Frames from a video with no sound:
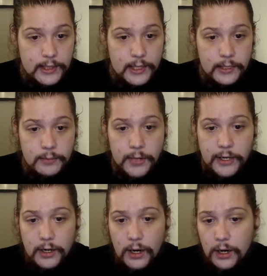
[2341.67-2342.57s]
standing
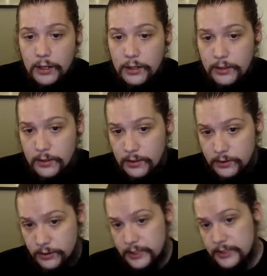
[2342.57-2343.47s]
by the
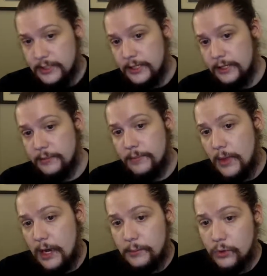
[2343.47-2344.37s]
concrete seat.
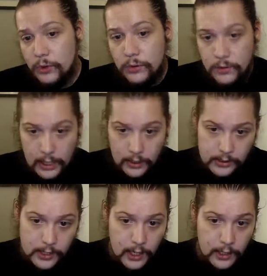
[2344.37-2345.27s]
Abu
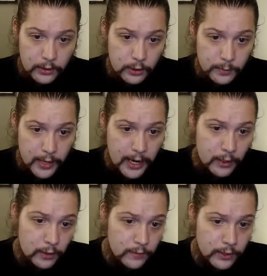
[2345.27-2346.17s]
Kharazan looked
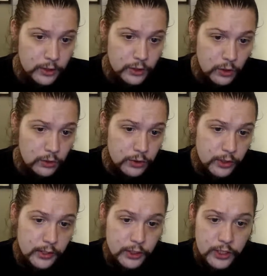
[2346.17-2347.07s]
back over his
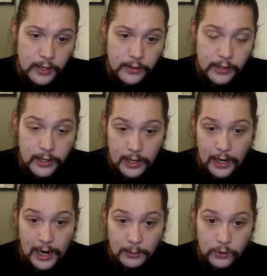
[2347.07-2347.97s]
shoulder and shouted,
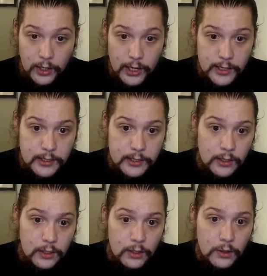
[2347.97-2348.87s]
"Abu Qais
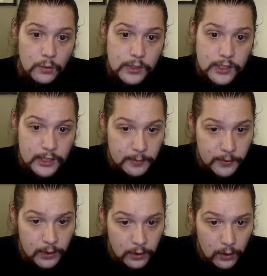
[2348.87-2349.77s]
will sleep
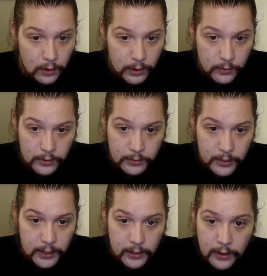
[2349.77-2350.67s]
in the lorry with
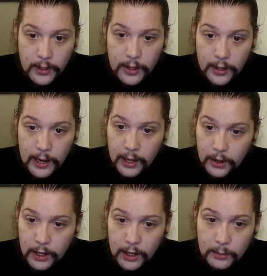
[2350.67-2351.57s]
me.
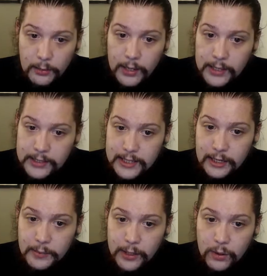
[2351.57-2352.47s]
I'll come and
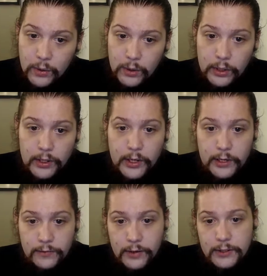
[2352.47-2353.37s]
sound my horn
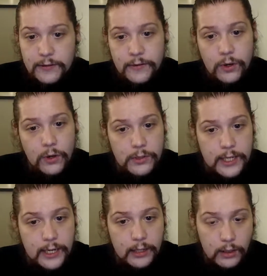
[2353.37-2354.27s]
in front of the
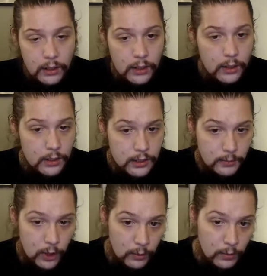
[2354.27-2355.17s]
hotel
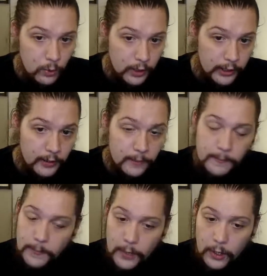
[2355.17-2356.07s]
tomorrow morning,
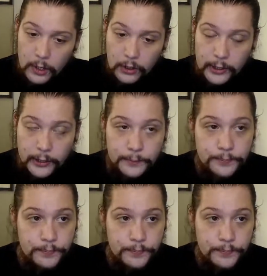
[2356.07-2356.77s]
early."